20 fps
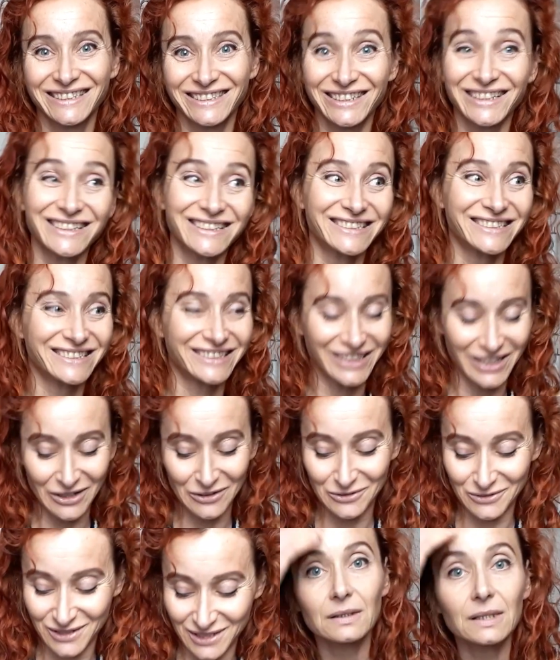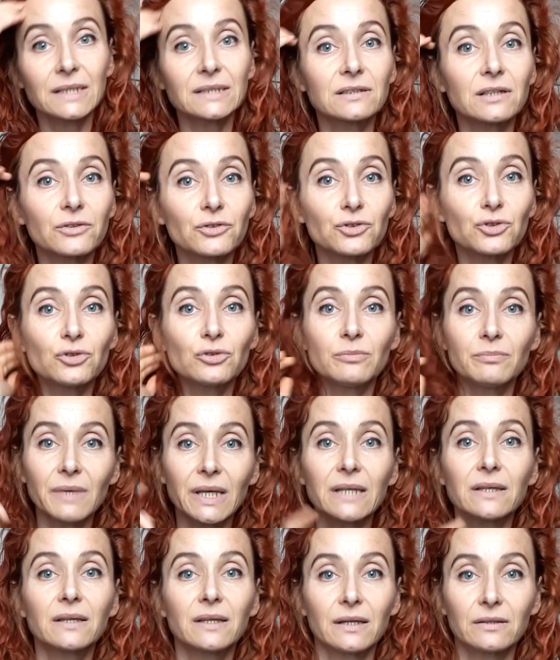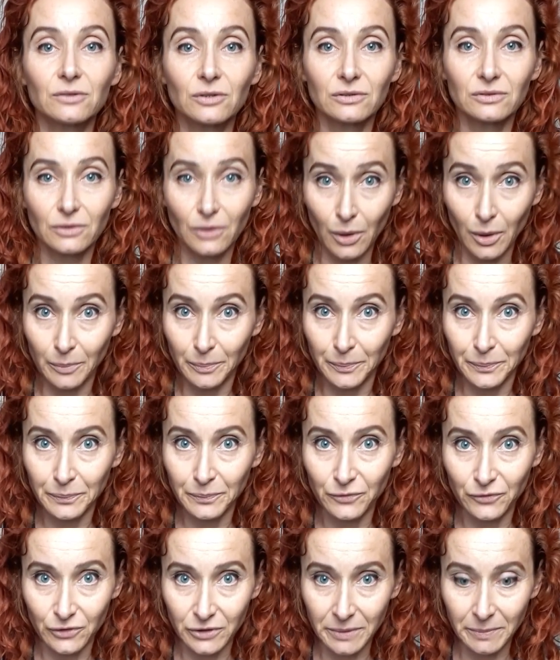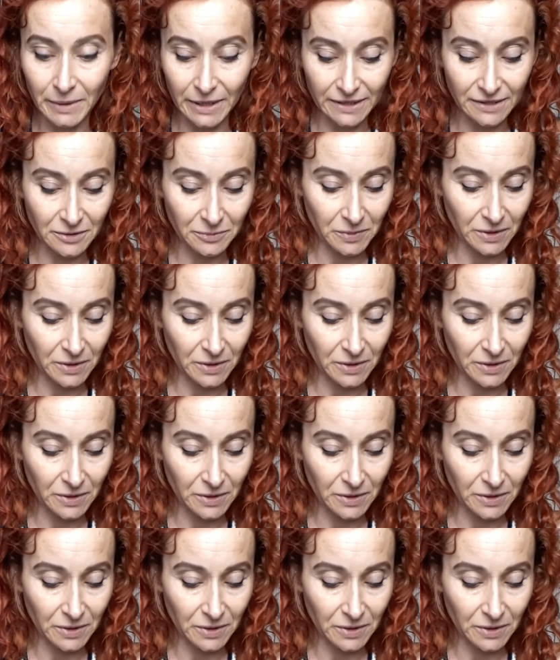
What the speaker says: Jackets and coats. Let's go to Minkia.com for a bit,